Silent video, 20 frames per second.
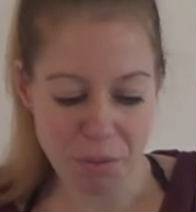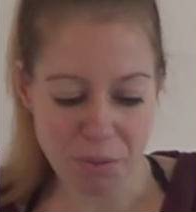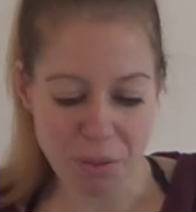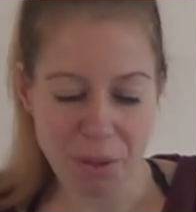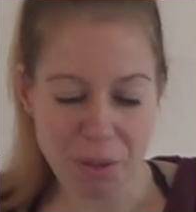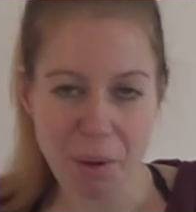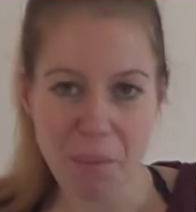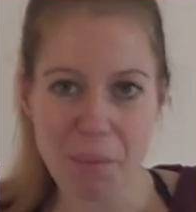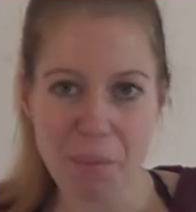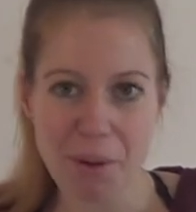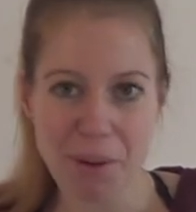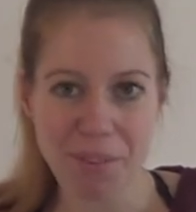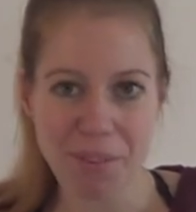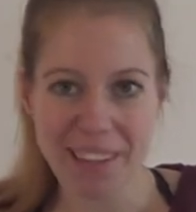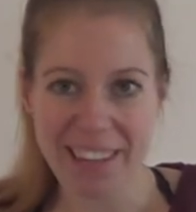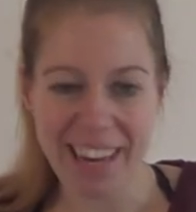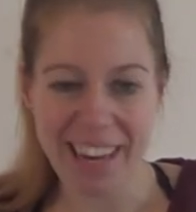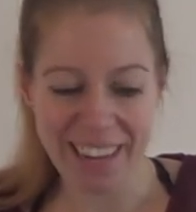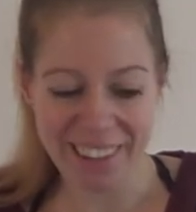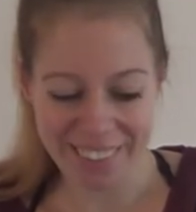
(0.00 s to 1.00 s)
for a
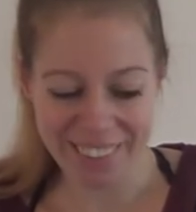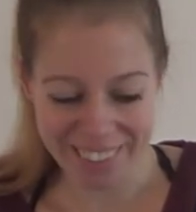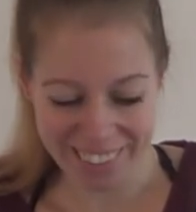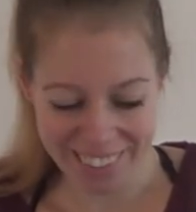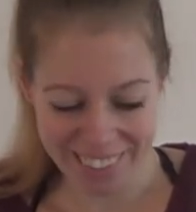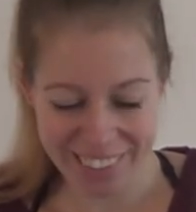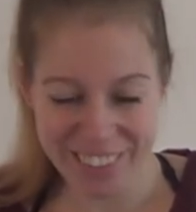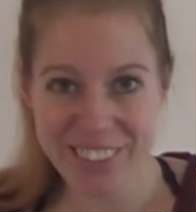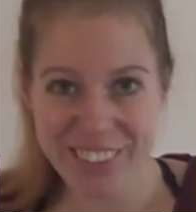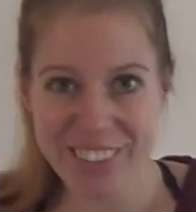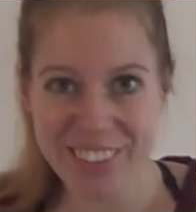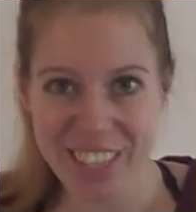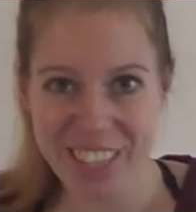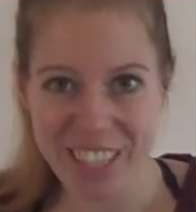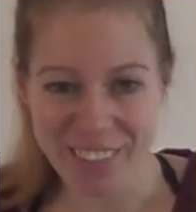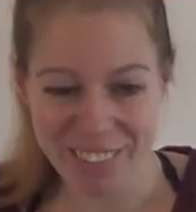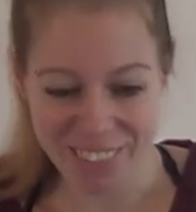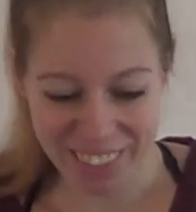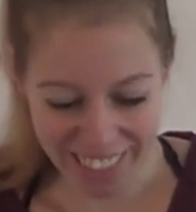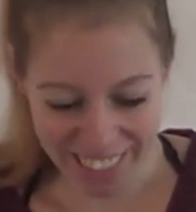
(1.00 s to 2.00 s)
burrowing owl. Good
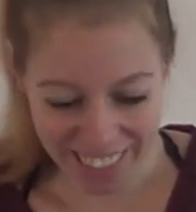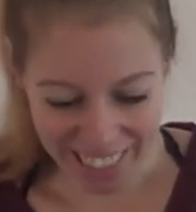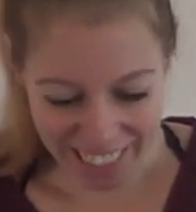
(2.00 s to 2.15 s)
job.